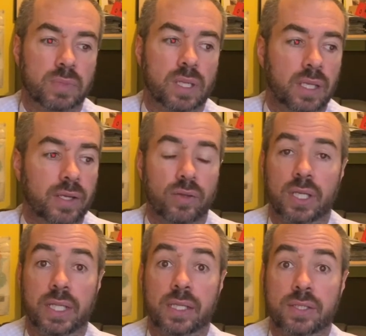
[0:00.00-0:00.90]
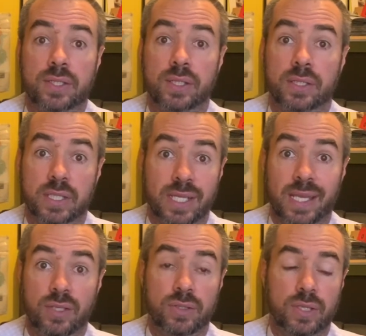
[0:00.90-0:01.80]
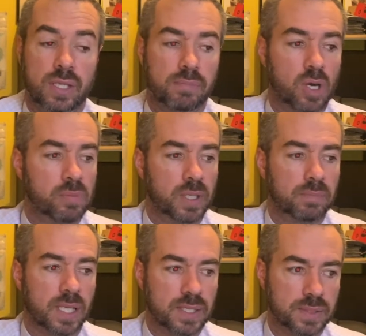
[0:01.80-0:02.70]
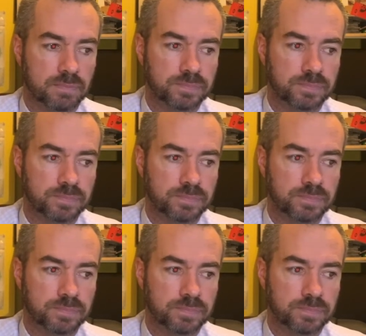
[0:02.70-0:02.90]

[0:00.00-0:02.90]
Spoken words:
click on the links to take you to the appropriate place.